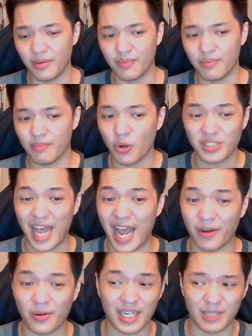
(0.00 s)
Most
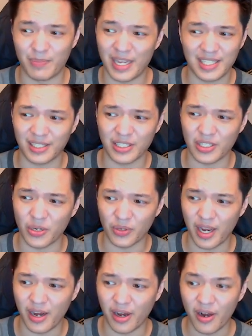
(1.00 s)
aggro decks basically don't
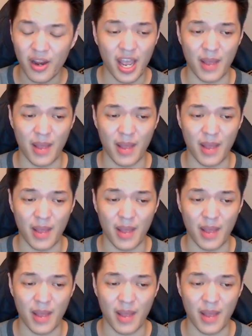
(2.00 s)
care,